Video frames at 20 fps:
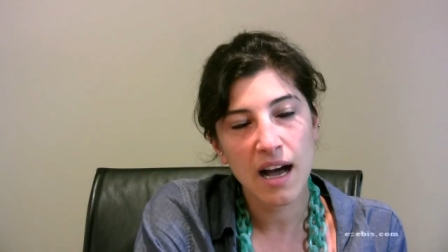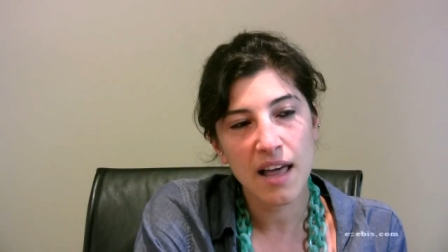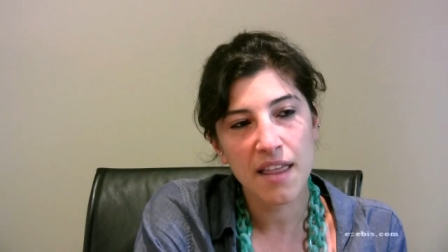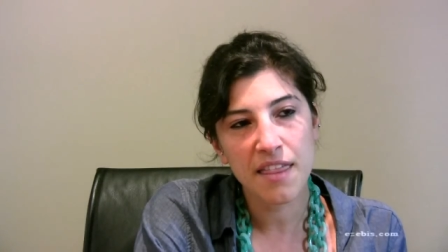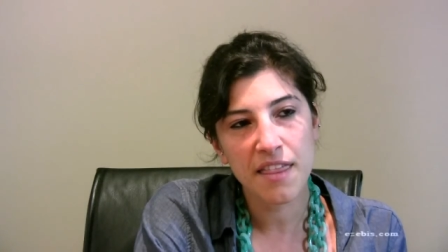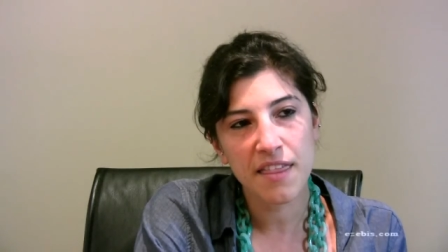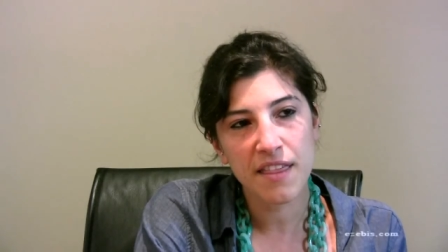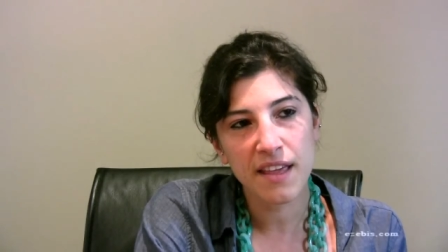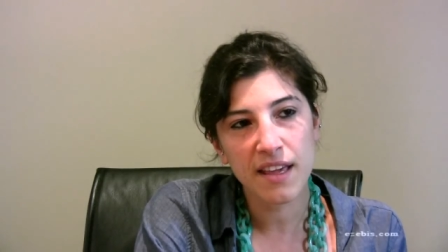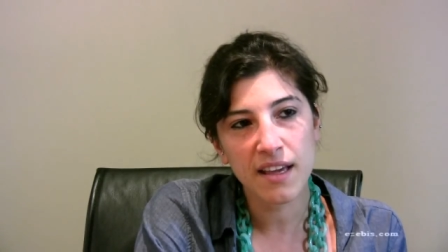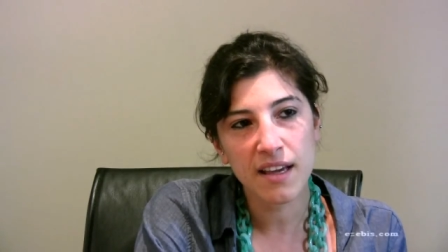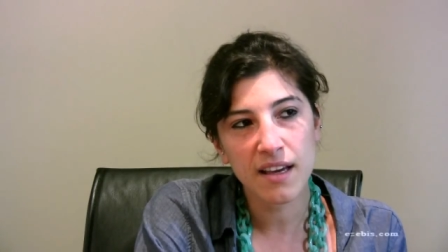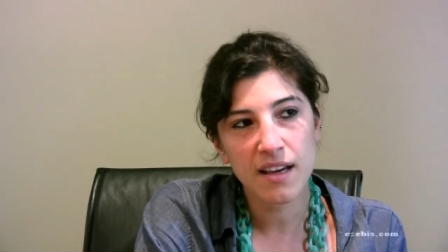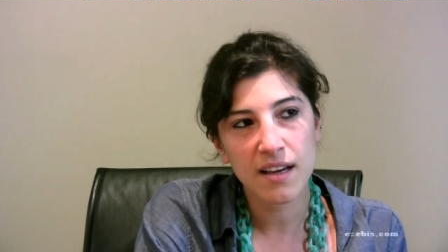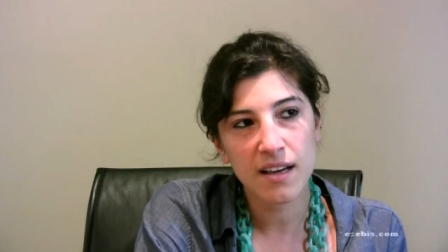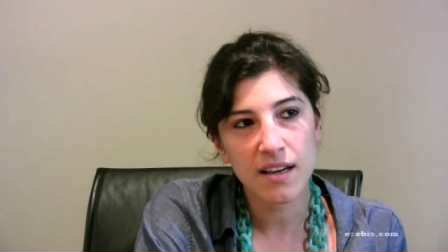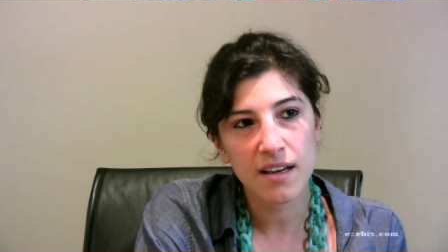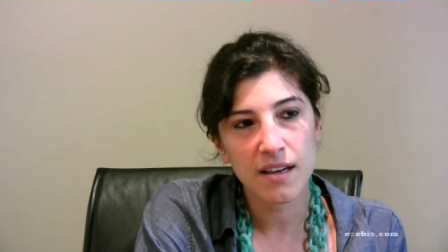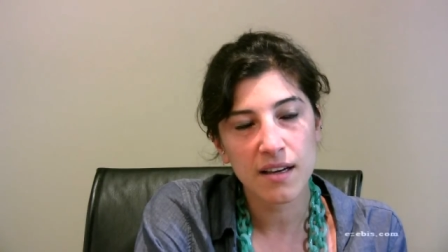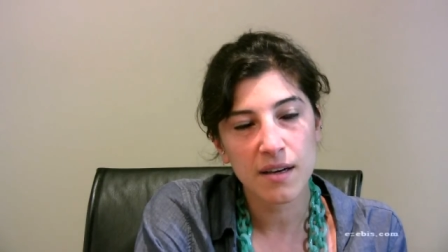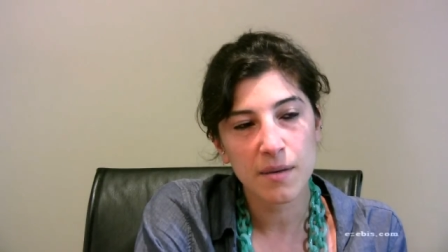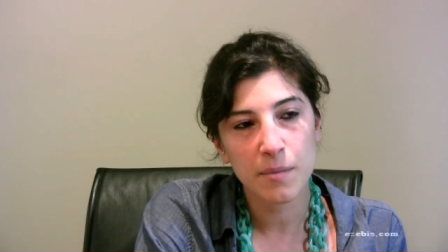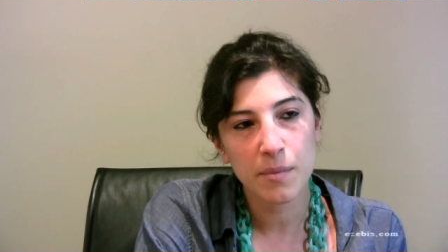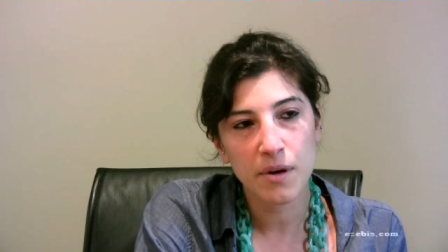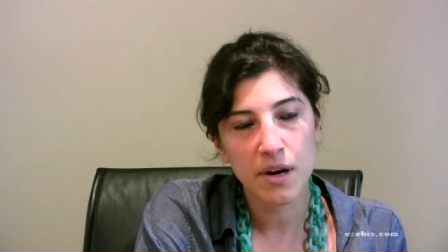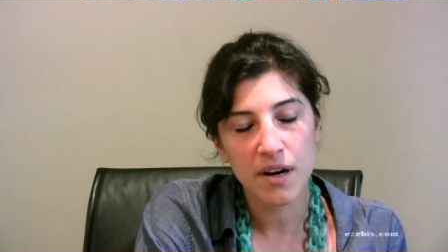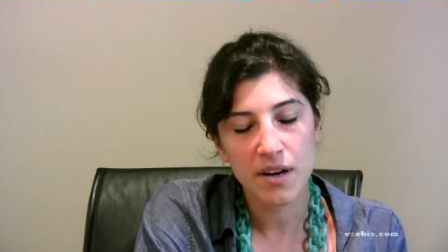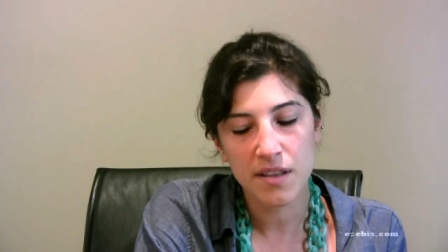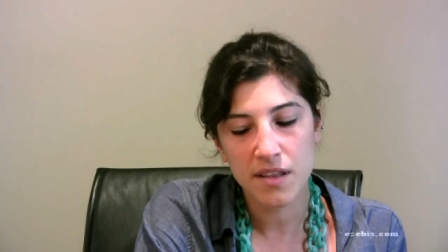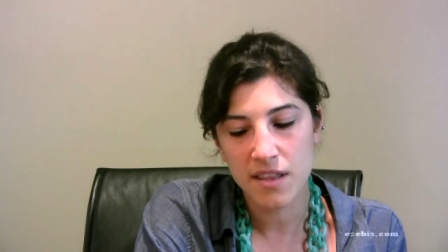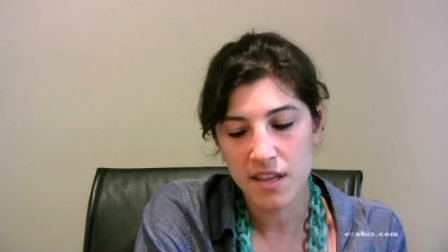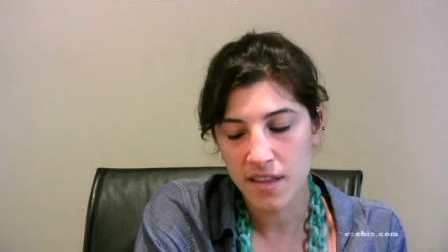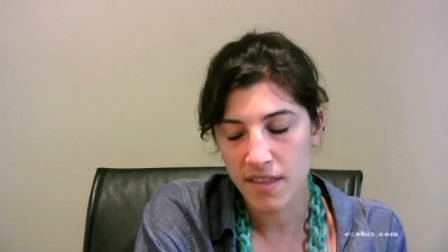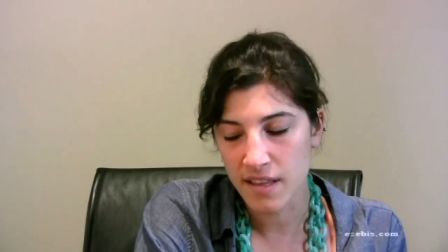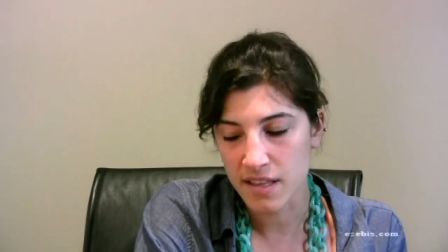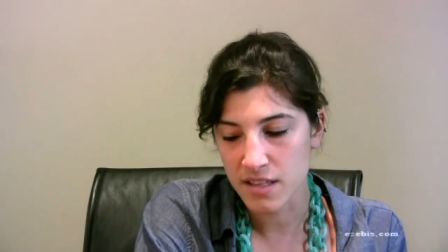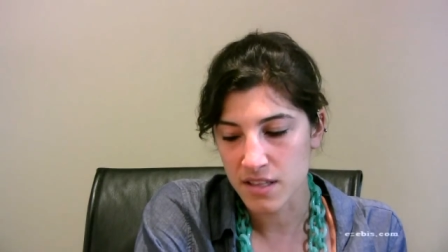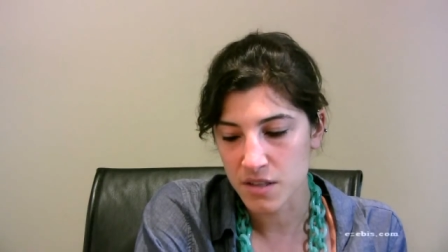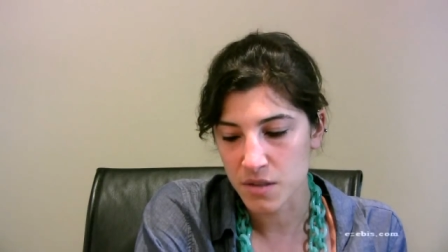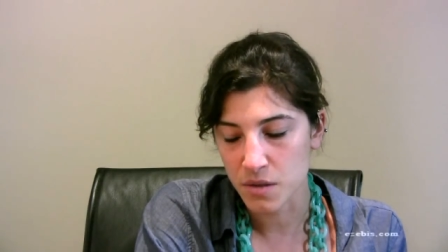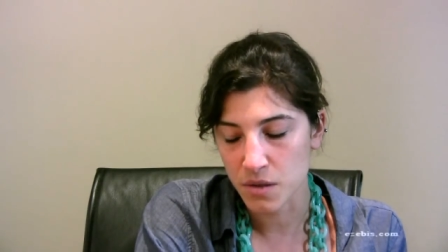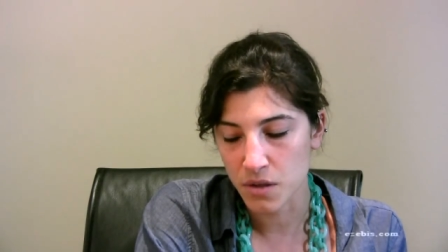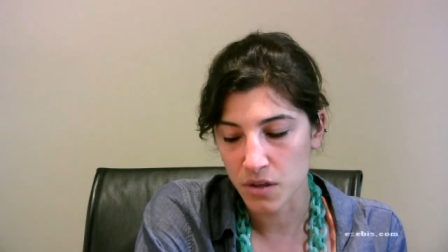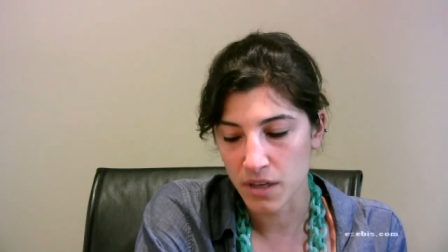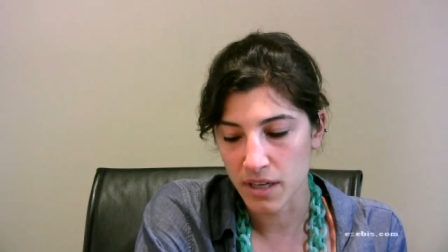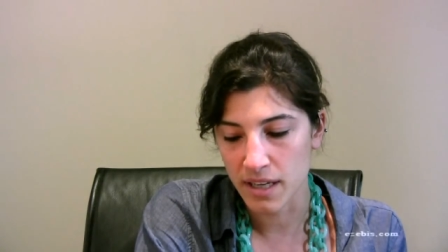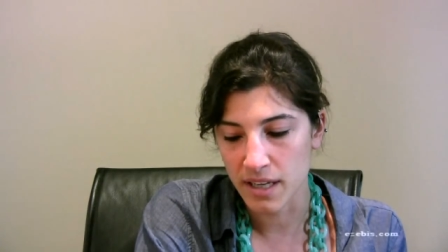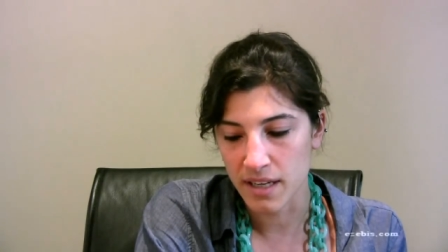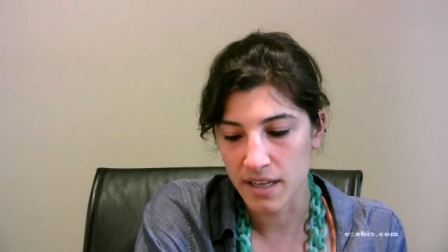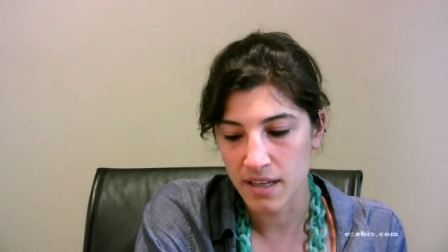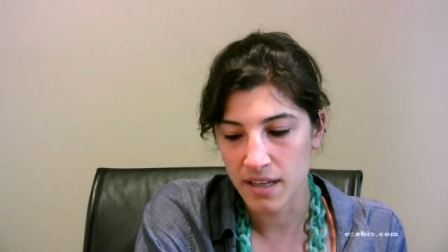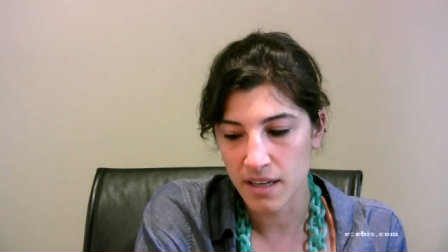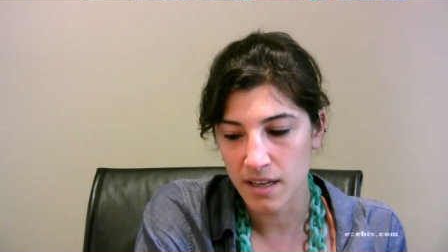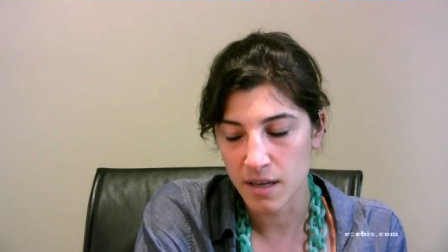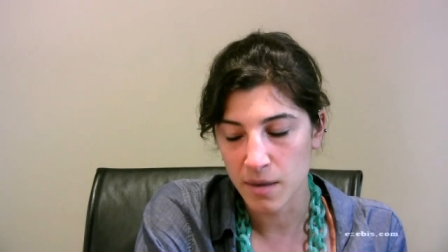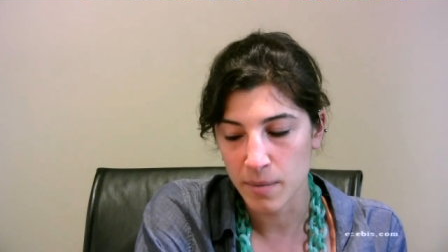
I think part of the thing that's so great